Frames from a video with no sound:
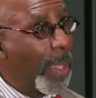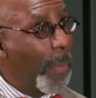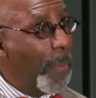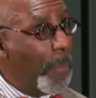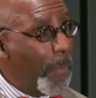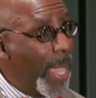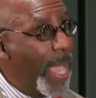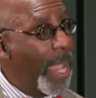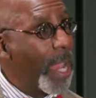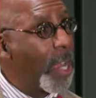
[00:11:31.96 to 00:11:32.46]

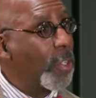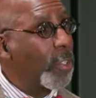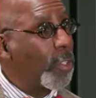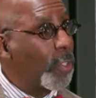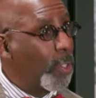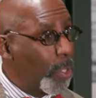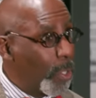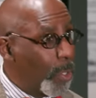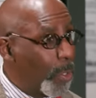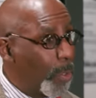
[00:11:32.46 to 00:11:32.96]
compared
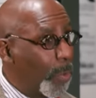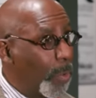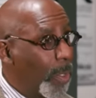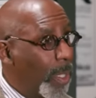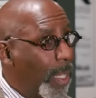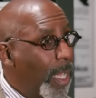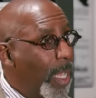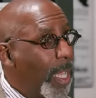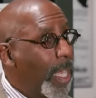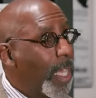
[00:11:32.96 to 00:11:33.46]
to
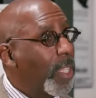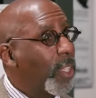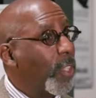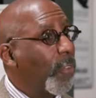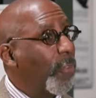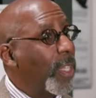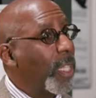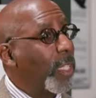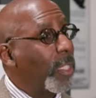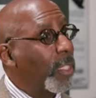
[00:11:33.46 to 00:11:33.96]
the
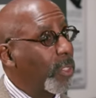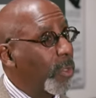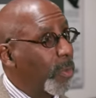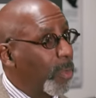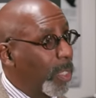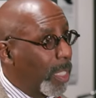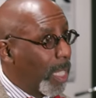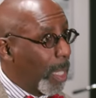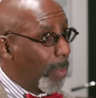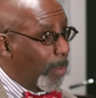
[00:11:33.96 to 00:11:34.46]
vehicles
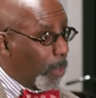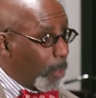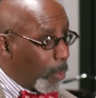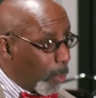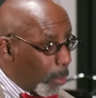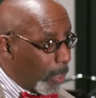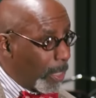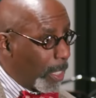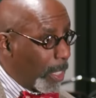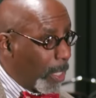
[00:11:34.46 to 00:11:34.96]
which had come
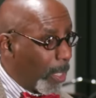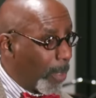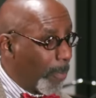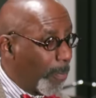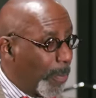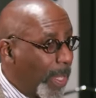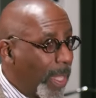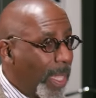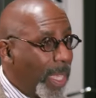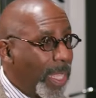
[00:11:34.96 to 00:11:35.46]
earlier,
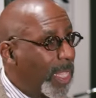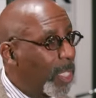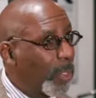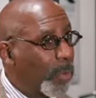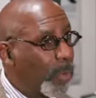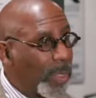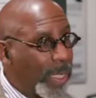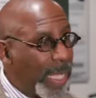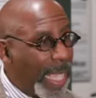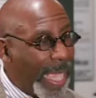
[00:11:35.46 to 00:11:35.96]

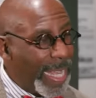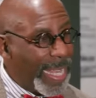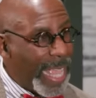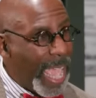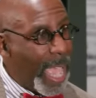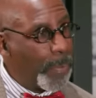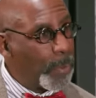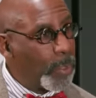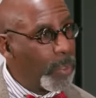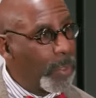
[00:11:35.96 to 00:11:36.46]
this was an
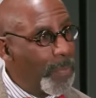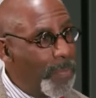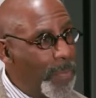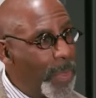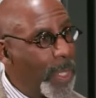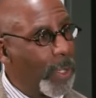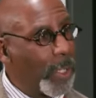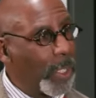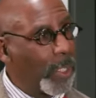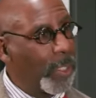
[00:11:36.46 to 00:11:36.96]
absolute
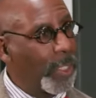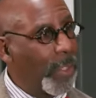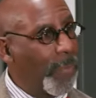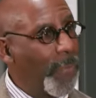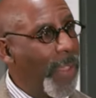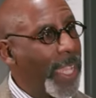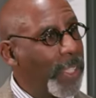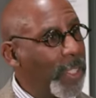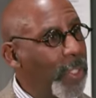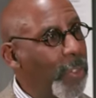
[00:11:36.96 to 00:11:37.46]
miracle, the
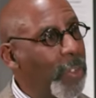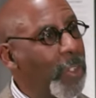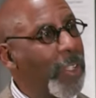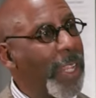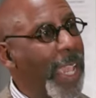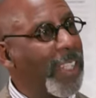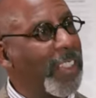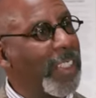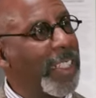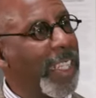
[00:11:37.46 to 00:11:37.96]
fact that you could
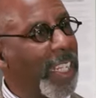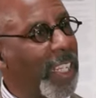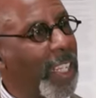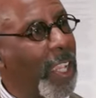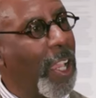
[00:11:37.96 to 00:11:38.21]
actually get a